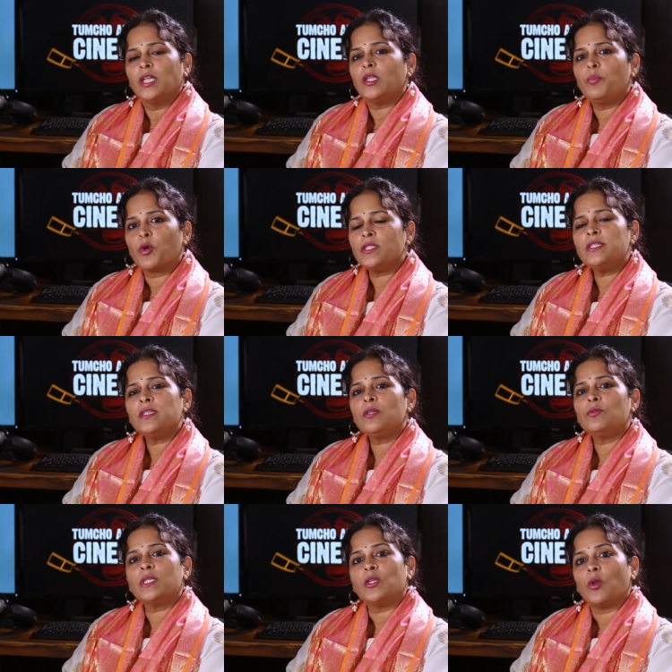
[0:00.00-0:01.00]
The
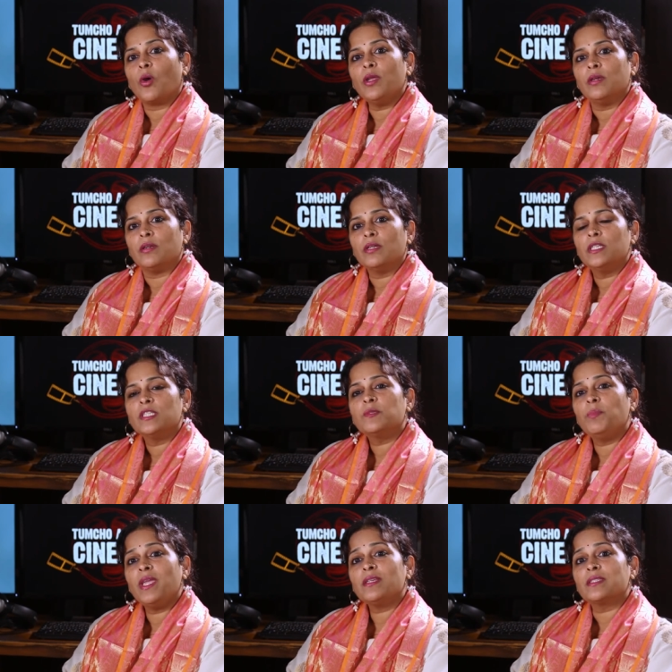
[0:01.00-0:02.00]
prosecuting lawyer
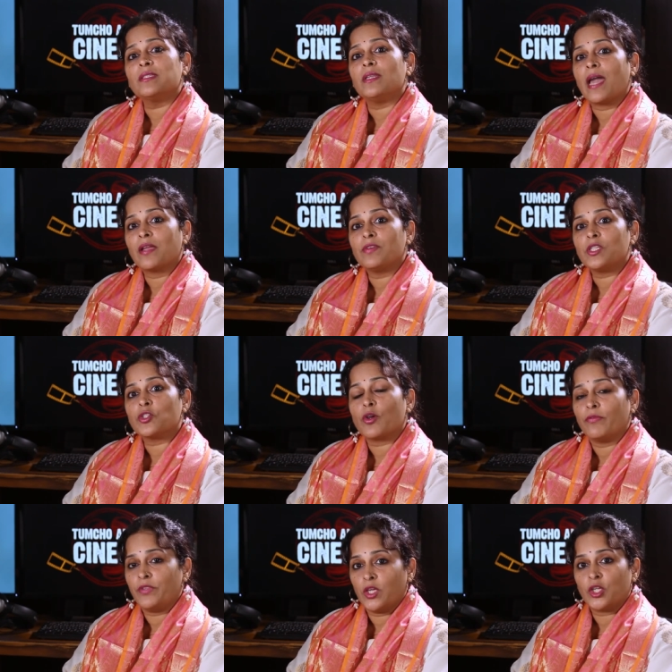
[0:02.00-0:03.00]
speaks the language
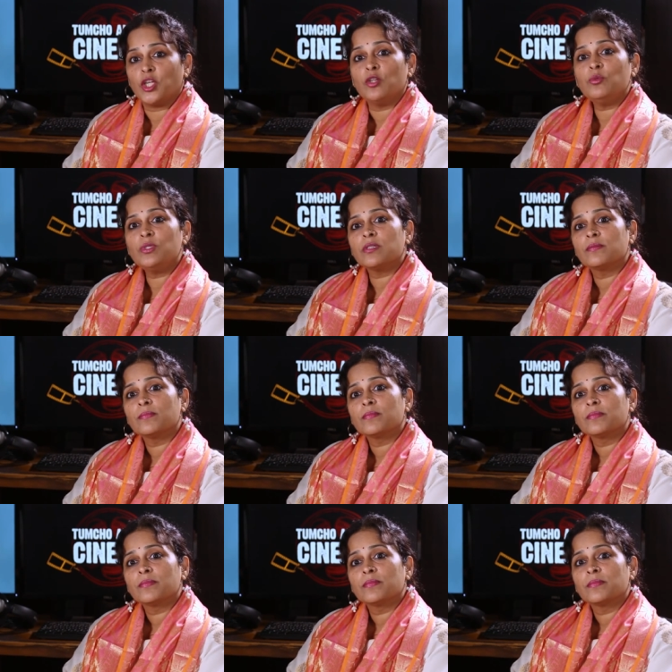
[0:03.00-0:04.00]
of the accused.
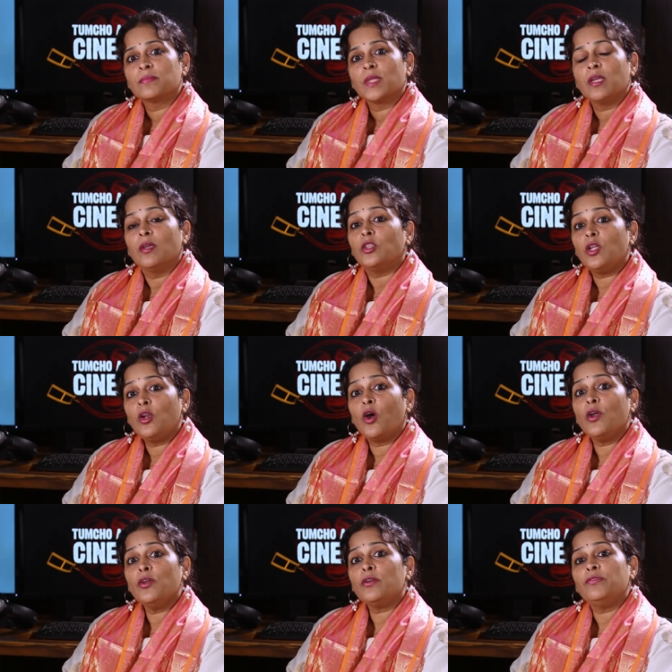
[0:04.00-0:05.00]
The
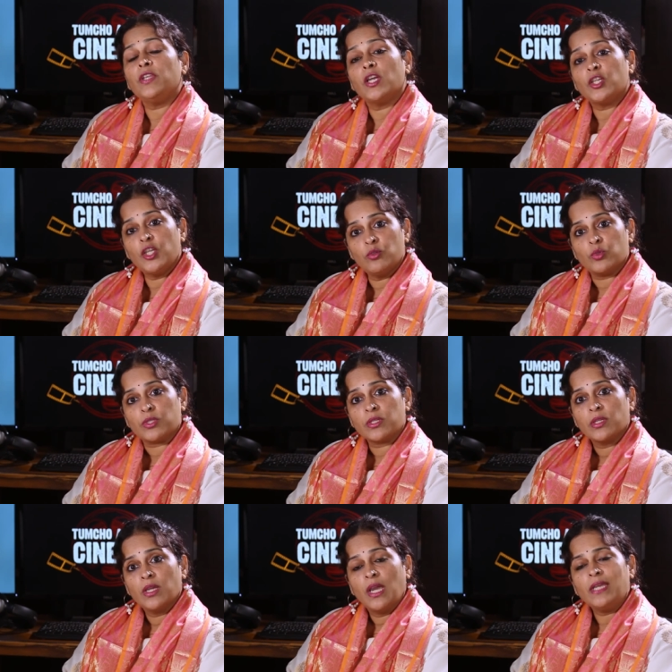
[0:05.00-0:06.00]
lawyer of the accused
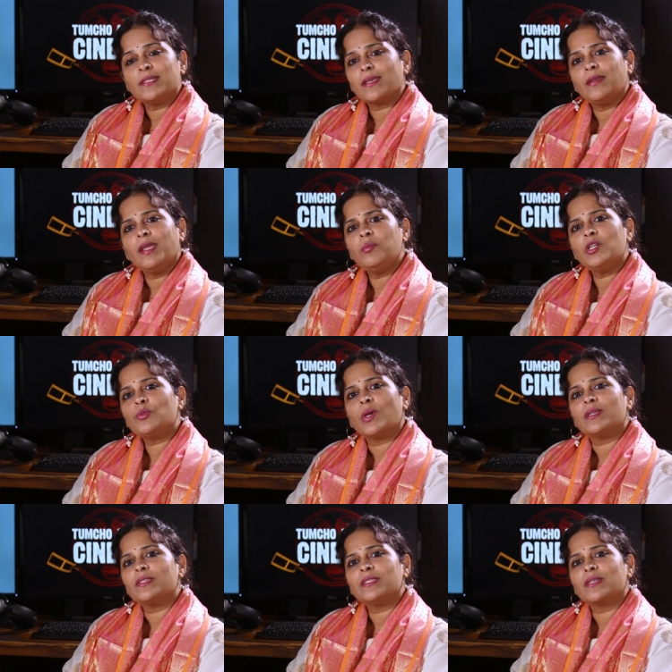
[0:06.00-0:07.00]
is unable to
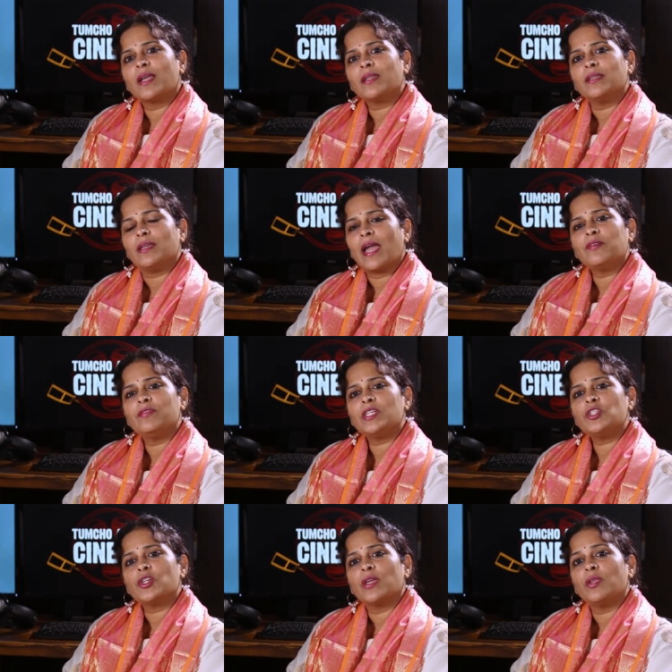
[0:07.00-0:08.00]
understand the
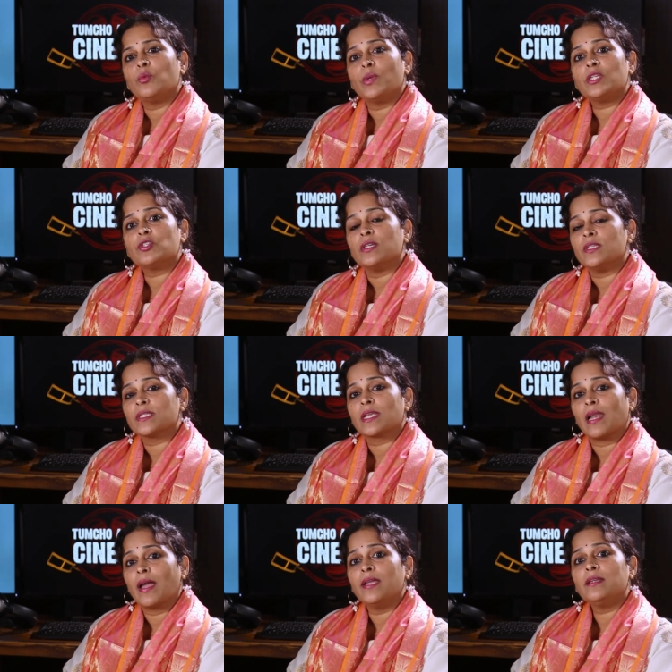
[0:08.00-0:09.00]
language in which his
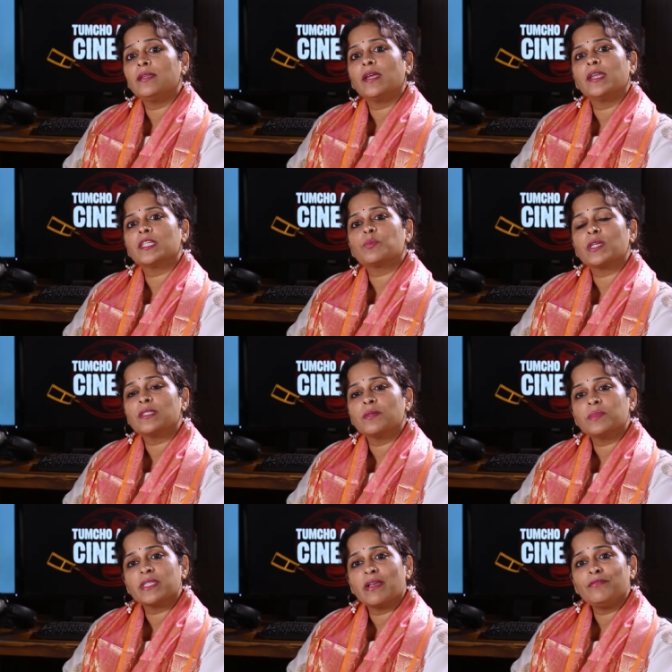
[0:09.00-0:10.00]
client can express
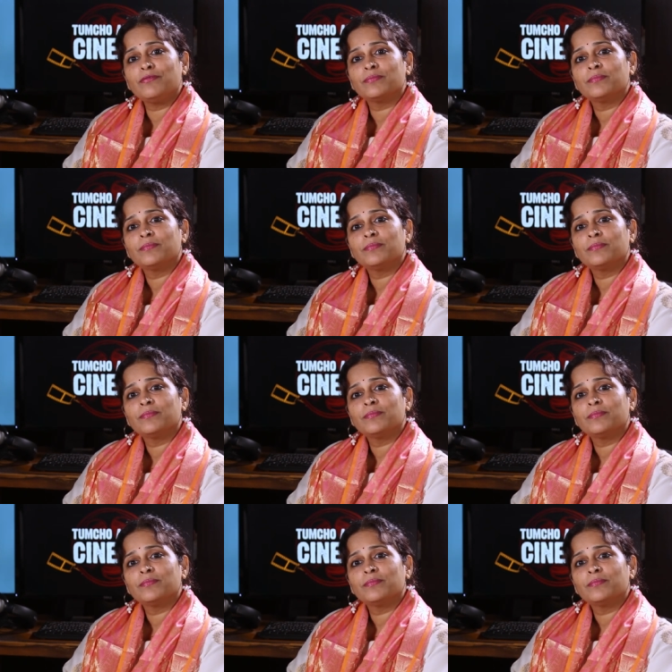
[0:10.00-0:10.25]
himself.